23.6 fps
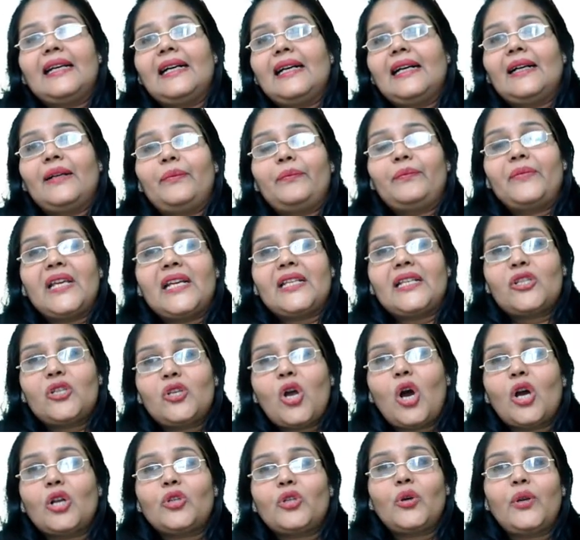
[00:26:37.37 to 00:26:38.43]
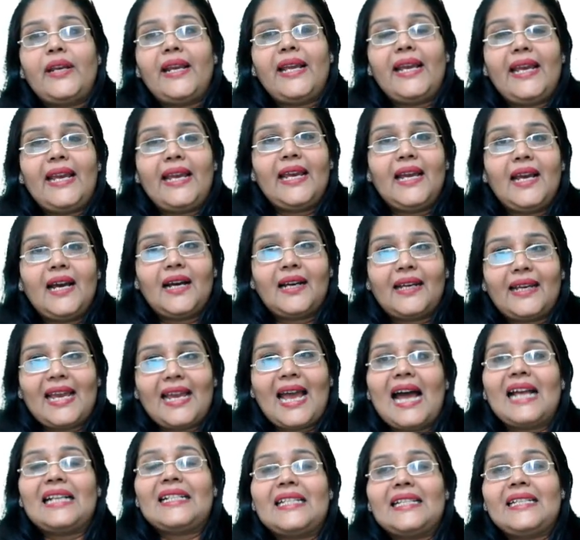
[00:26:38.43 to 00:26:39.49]
uh, it's not only uh,
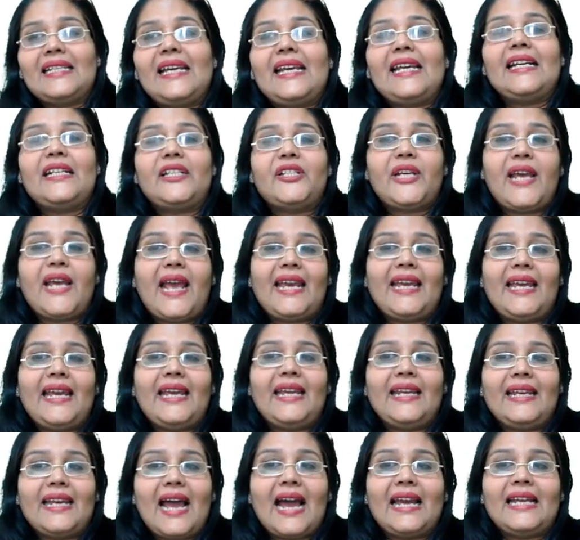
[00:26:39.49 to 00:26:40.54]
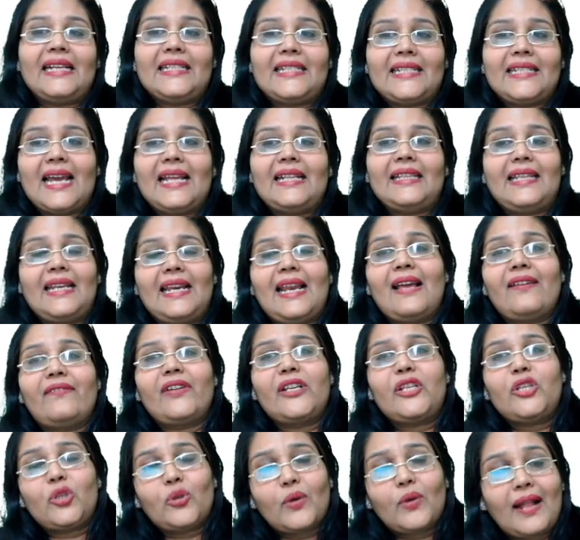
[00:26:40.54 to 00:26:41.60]
CAT, NEET, J E E, nine, tenth,
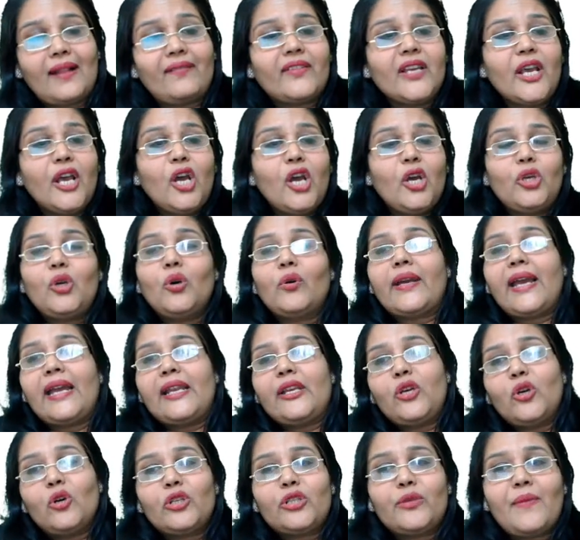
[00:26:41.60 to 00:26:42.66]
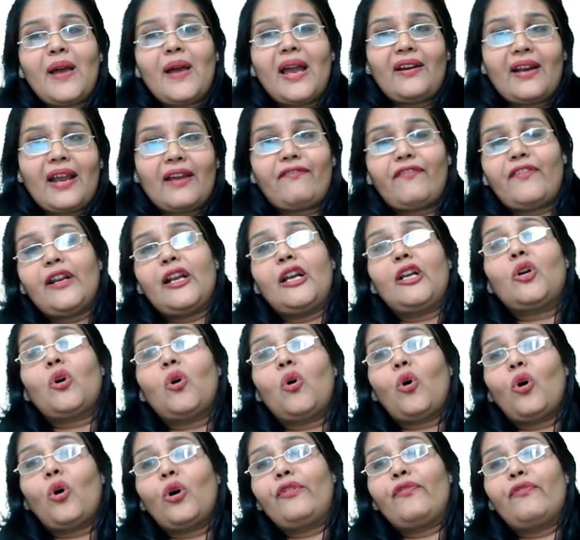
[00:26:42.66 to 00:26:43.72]
eleven, twelve. You can use my referral
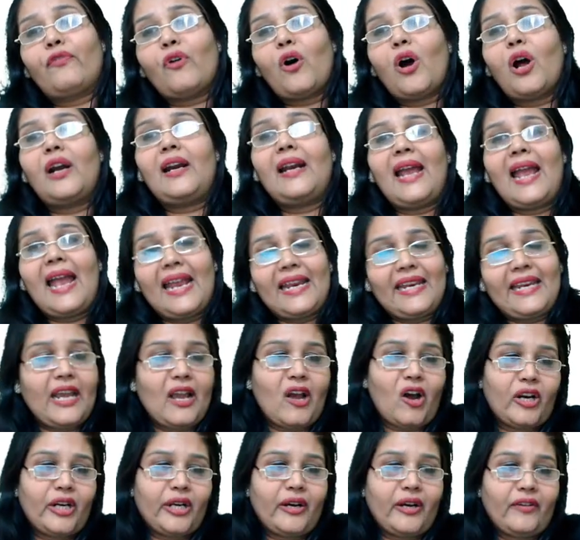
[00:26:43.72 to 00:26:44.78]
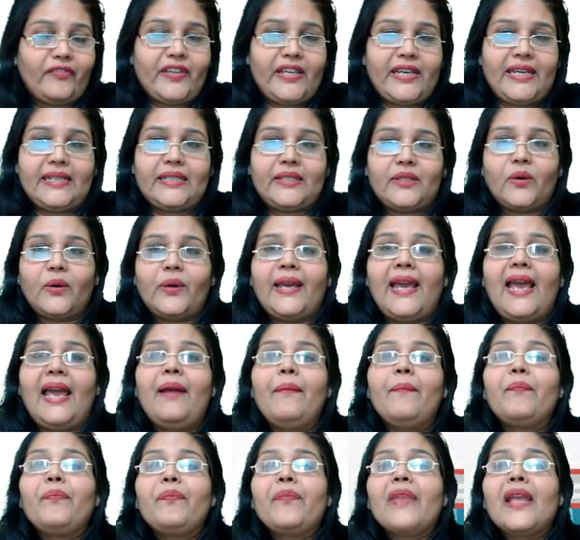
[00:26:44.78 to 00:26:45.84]
code for any one of these,
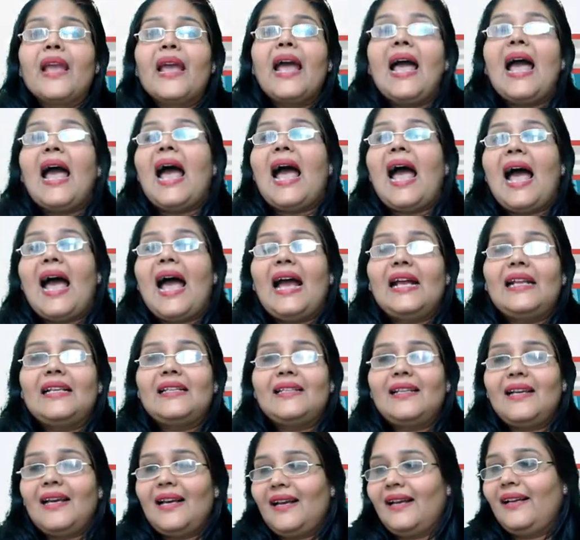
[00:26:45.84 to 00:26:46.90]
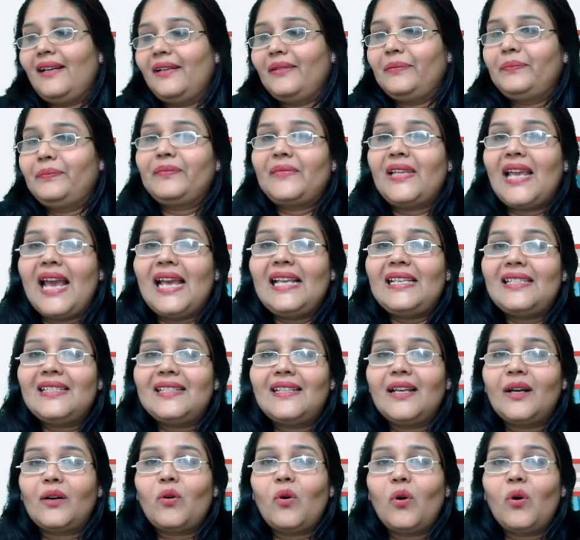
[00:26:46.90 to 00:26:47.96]
okay? And uh, yes,
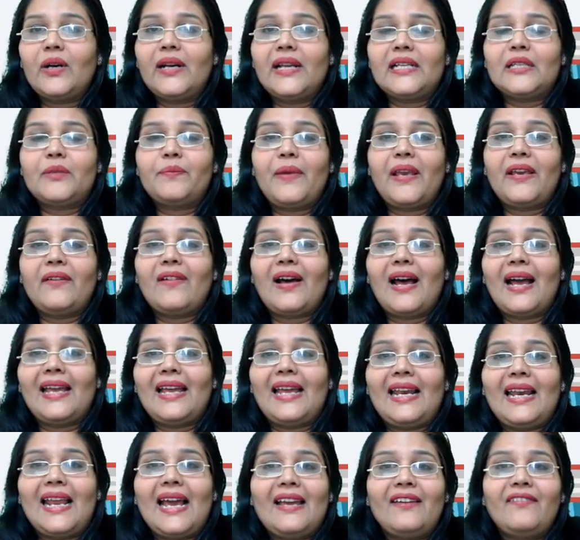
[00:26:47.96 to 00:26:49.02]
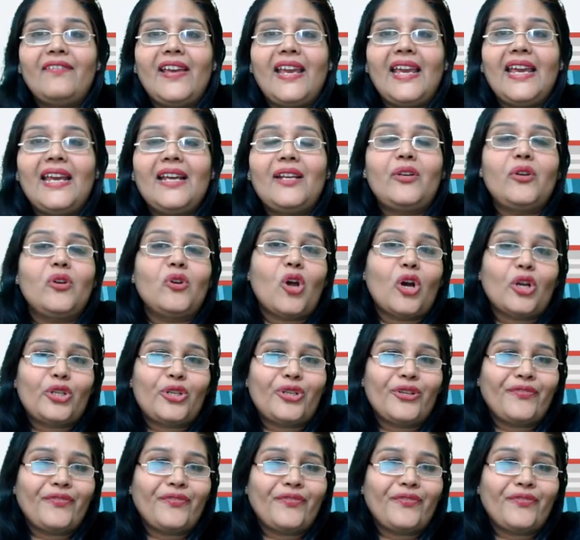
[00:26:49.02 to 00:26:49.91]
the code is B Y L I V E, not